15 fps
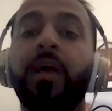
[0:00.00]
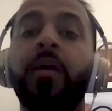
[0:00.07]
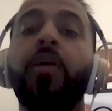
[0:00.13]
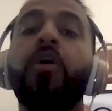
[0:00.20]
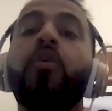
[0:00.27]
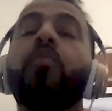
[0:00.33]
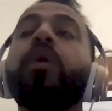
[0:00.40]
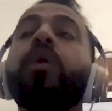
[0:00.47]
that
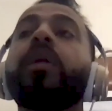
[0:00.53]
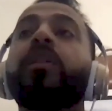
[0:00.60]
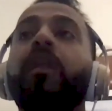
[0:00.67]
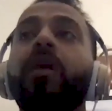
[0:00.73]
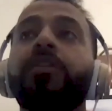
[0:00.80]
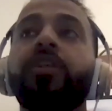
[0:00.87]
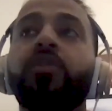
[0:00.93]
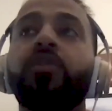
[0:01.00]
we can
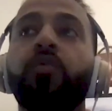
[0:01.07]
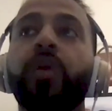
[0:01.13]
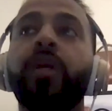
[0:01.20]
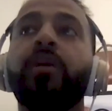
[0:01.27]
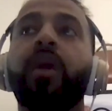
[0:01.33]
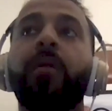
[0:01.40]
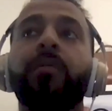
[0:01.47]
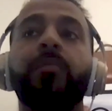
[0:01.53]
launch a
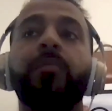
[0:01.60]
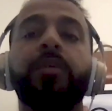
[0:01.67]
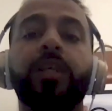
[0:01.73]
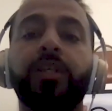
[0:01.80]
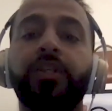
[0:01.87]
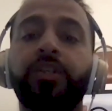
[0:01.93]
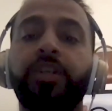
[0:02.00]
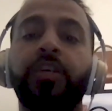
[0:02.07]
tweak and
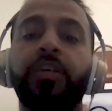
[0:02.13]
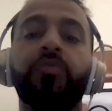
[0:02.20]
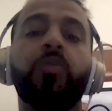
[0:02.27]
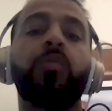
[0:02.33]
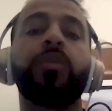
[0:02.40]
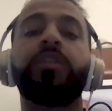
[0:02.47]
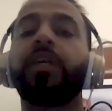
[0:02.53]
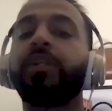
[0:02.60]
optimization change
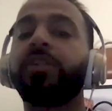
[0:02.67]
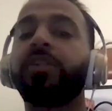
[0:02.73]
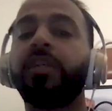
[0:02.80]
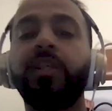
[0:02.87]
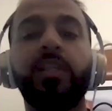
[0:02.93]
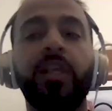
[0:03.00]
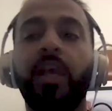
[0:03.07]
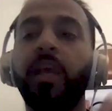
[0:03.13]
where we change
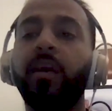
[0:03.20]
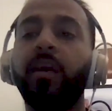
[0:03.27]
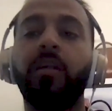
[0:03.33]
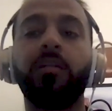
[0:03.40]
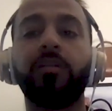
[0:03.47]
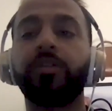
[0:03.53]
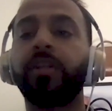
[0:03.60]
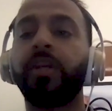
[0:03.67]
CTA
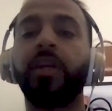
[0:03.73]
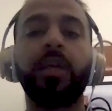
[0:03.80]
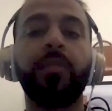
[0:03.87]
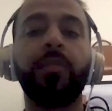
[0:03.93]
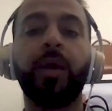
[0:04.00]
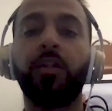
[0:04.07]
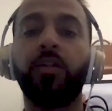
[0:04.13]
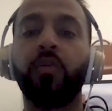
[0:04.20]
colors in an
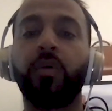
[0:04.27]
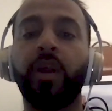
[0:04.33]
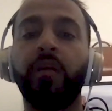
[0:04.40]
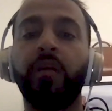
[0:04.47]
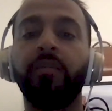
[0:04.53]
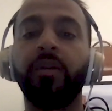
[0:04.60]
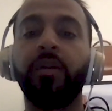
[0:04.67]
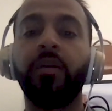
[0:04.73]
email or
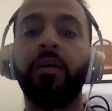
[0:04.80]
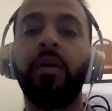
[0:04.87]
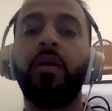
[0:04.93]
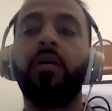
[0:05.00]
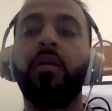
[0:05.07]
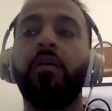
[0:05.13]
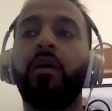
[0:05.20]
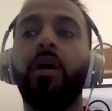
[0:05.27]
whatever. Right.
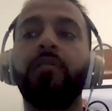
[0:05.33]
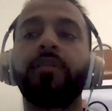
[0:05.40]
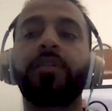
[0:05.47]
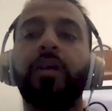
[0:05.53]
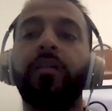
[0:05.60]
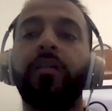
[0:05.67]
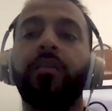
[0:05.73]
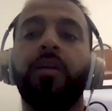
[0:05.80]
All of
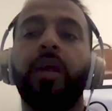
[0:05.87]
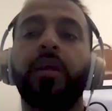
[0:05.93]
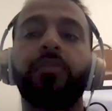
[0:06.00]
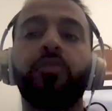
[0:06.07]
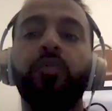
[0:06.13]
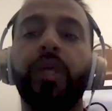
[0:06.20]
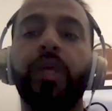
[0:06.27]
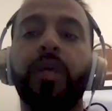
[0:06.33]
a sudden, the
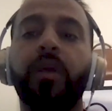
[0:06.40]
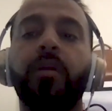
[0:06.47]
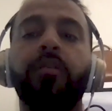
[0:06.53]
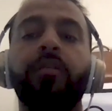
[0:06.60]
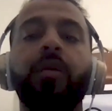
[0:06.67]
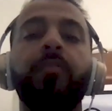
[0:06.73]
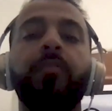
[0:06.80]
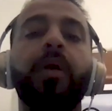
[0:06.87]
next week,
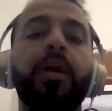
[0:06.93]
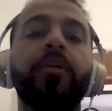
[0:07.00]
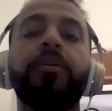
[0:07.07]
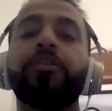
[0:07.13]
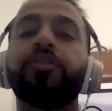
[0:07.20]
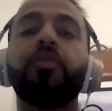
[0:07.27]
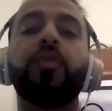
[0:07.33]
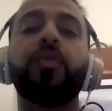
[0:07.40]
another
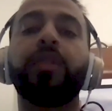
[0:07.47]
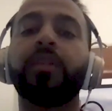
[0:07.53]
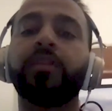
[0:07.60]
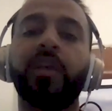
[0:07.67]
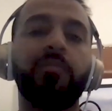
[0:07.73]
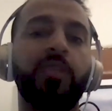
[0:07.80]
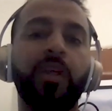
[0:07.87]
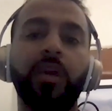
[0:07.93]
competitor is doing the
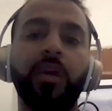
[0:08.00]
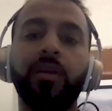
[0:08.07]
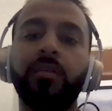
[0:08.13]
same thing.